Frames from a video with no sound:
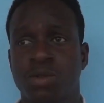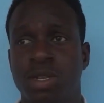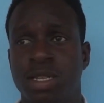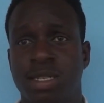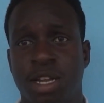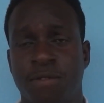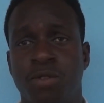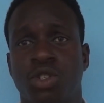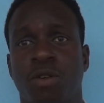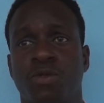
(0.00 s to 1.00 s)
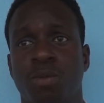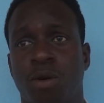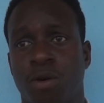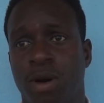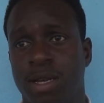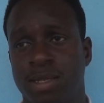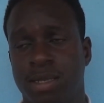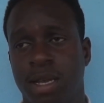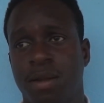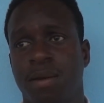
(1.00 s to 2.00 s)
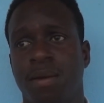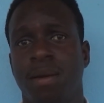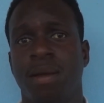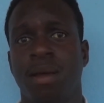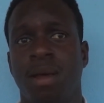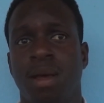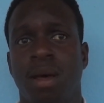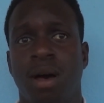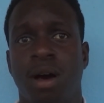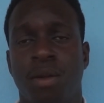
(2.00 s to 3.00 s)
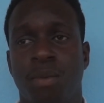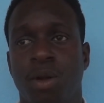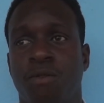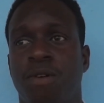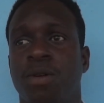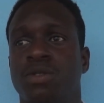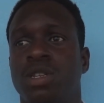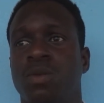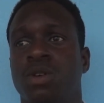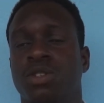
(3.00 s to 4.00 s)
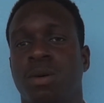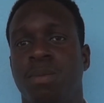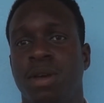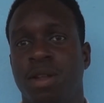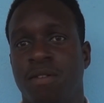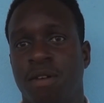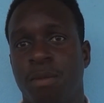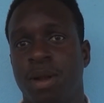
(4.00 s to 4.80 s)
students are the future of tomorrow, as said, and we look forward to the workshop being a very